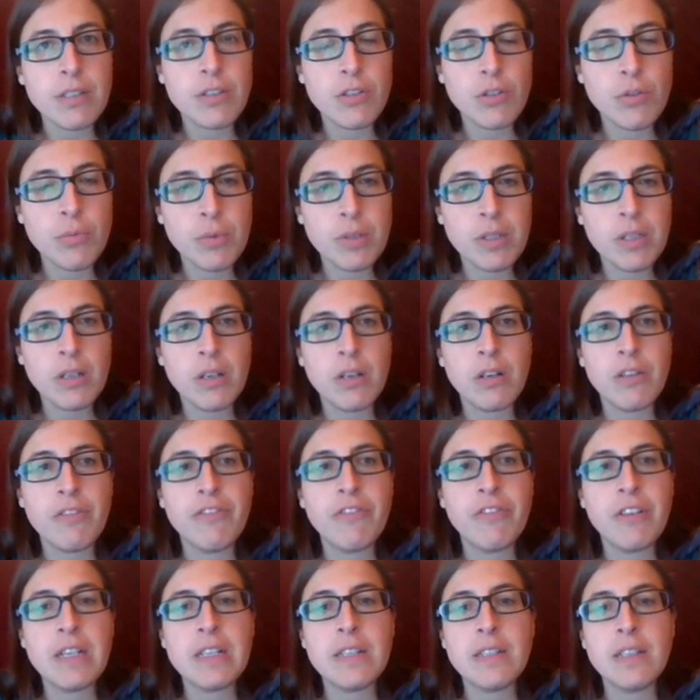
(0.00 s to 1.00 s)
So we are
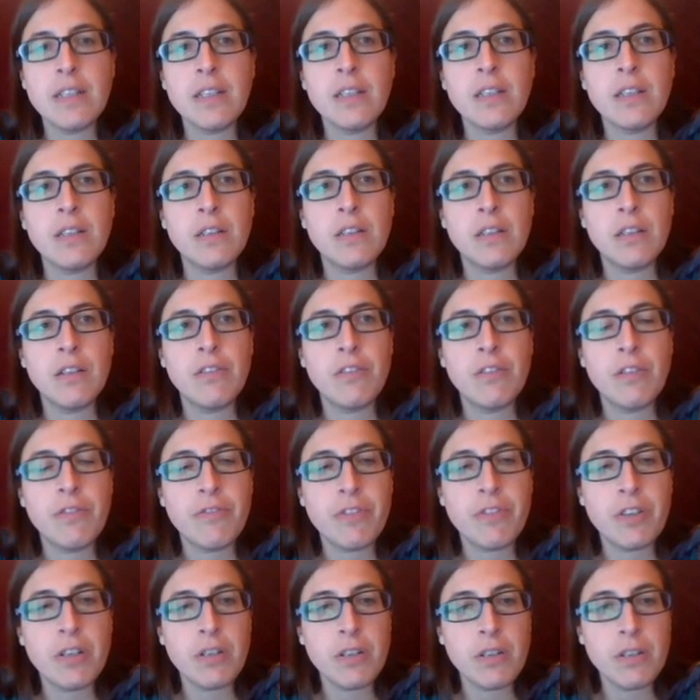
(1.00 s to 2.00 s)
facing a
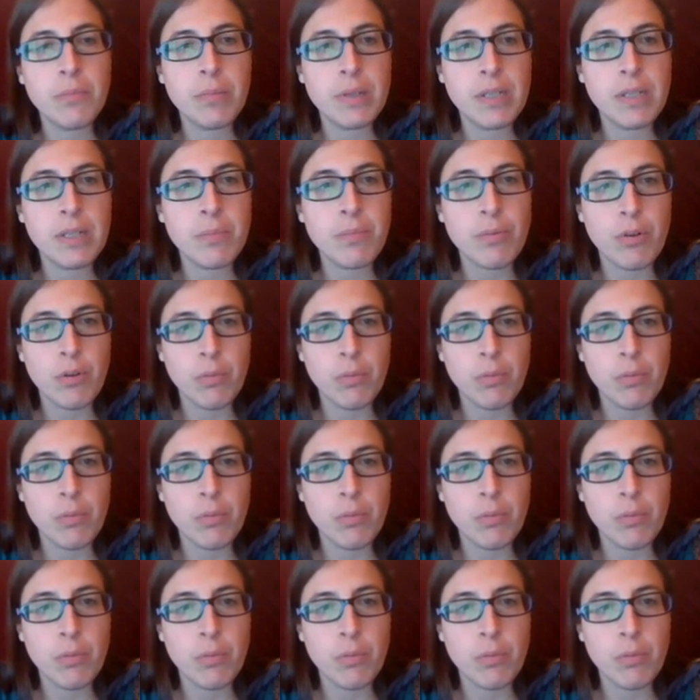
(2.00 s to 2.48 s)
very big